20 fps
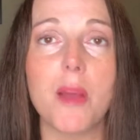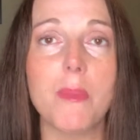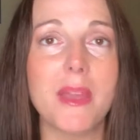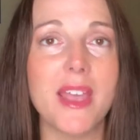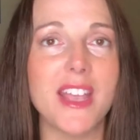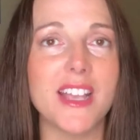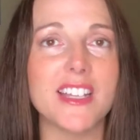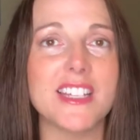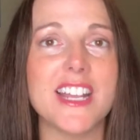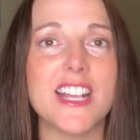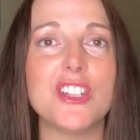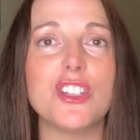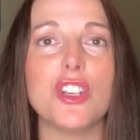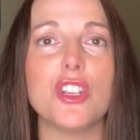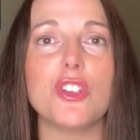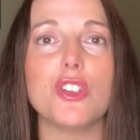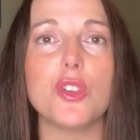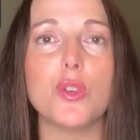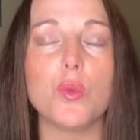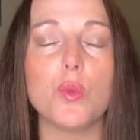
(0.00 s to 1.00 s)
paying
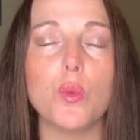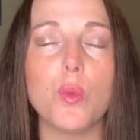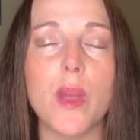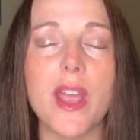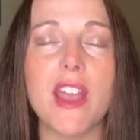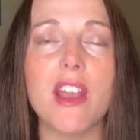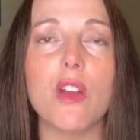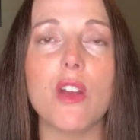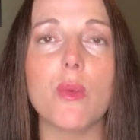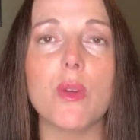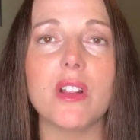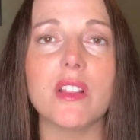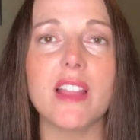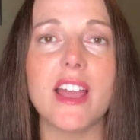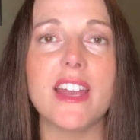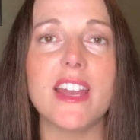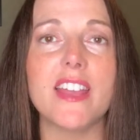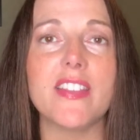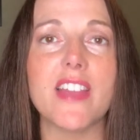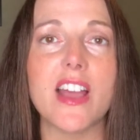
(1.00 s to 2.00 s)
attention to where we're
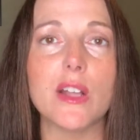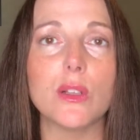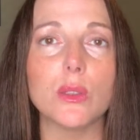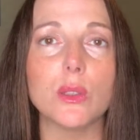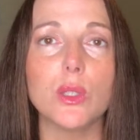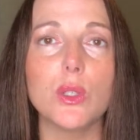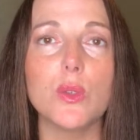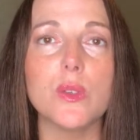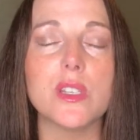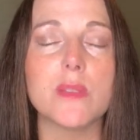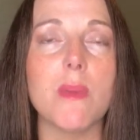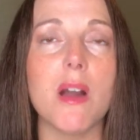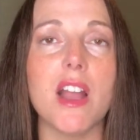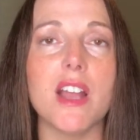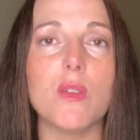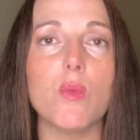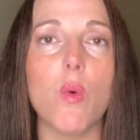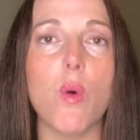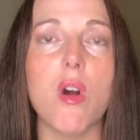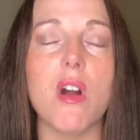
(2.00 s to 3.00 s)
letting that loose
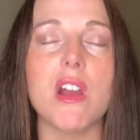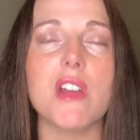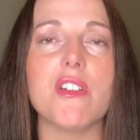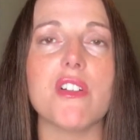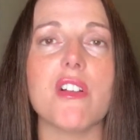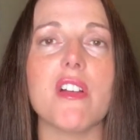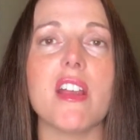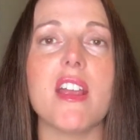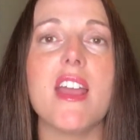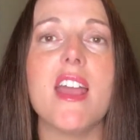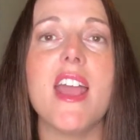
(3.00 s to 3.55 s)
mind wander,